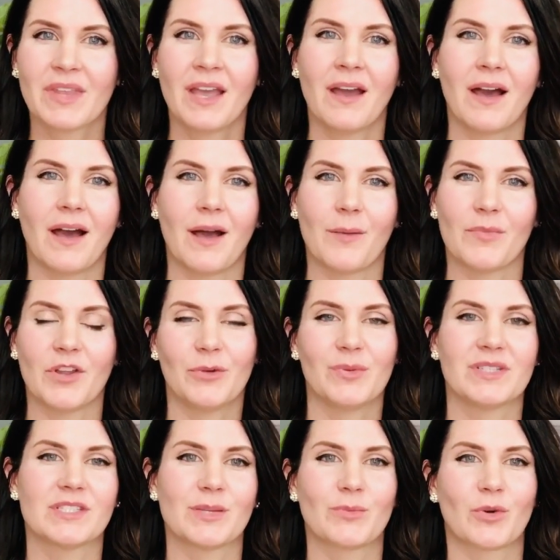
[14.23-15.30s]
There have
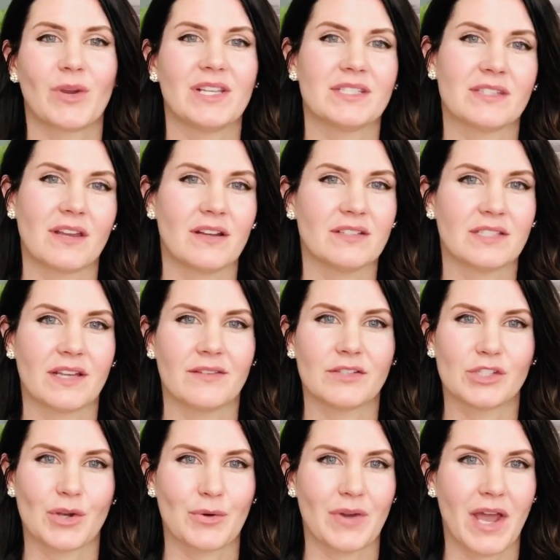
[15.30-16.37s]
been some great studies that have
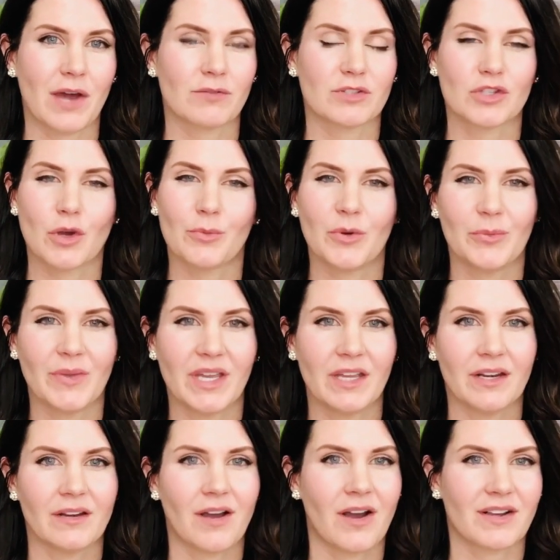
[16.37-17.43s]
shown how
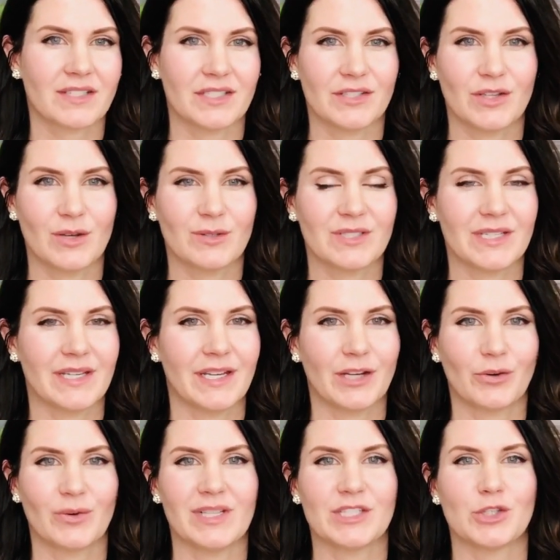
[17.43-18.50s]
dopamine and oxytocin
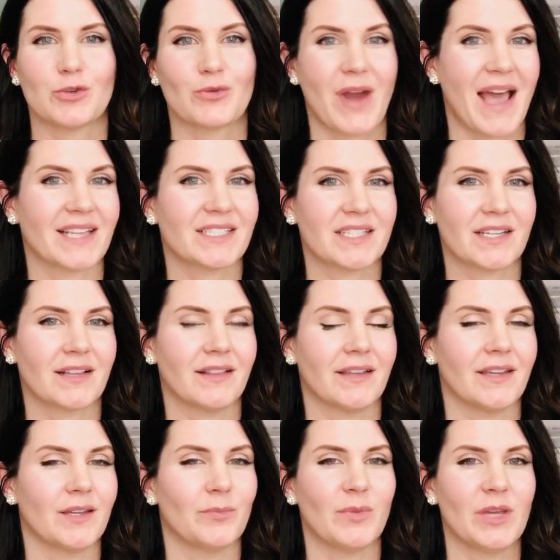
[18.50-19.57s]
increase
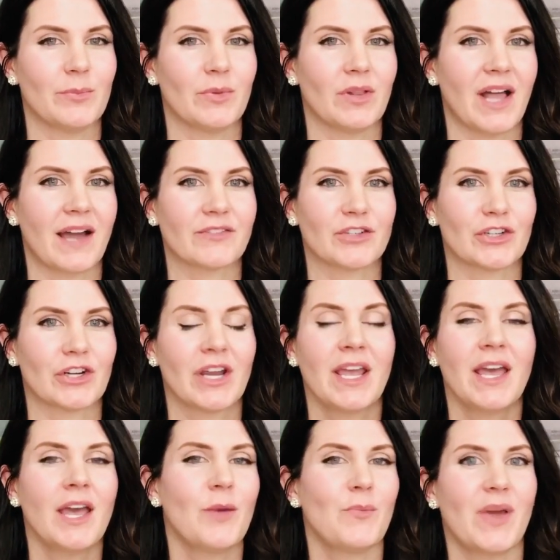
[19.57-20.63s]
drastically in people after
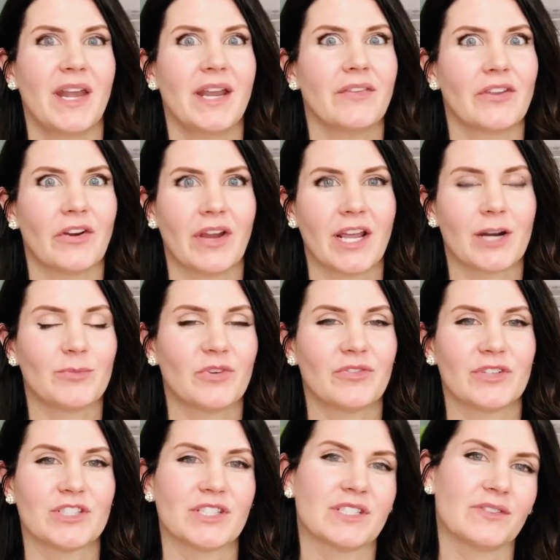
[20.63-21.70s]
petting their animal
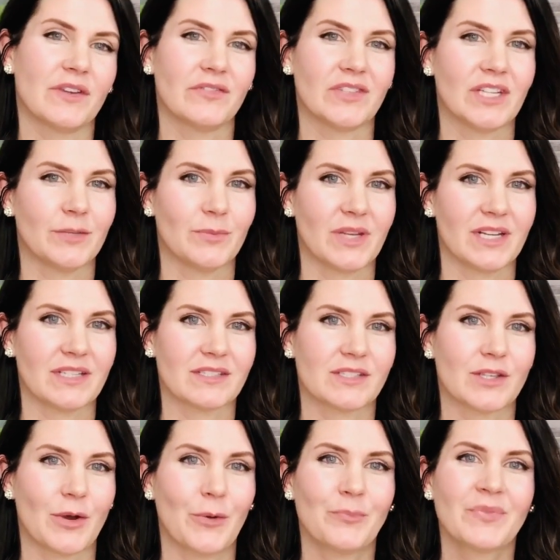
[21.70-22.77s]
for just 15 minutes.
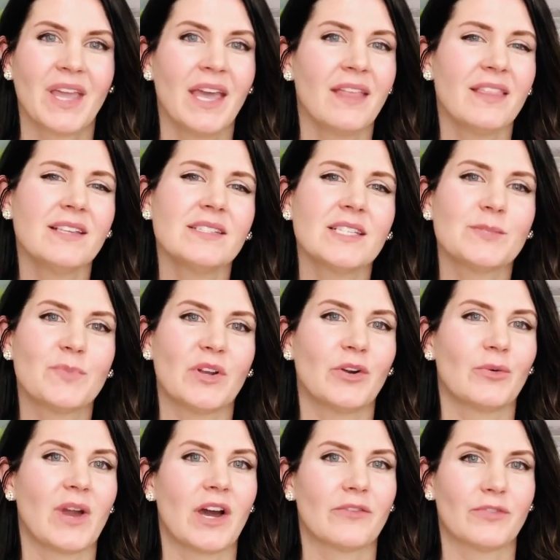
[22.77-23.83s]
So this has been
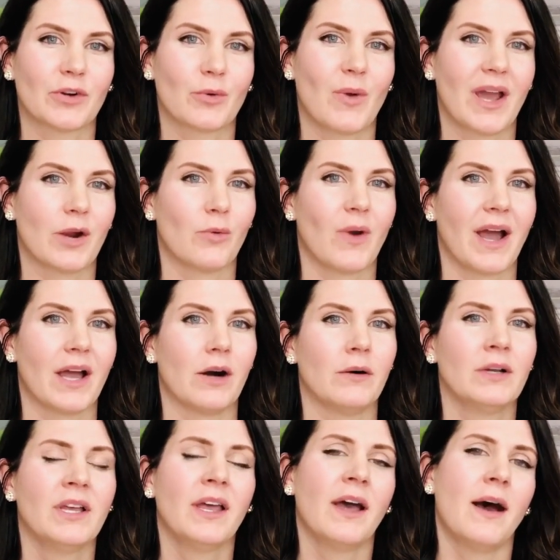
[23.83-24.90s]
around for quite a while.